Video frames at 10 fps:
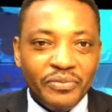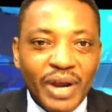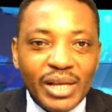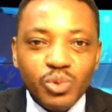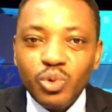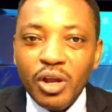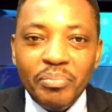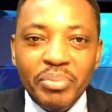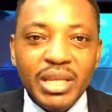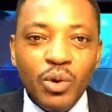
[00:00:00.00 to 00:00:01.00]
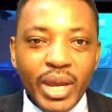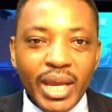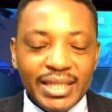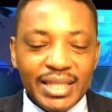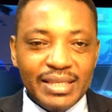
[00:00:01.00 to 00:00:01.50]
France will not be the
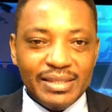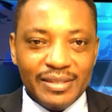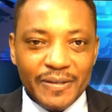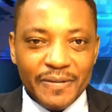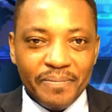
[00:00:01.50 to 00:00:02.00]
way it is.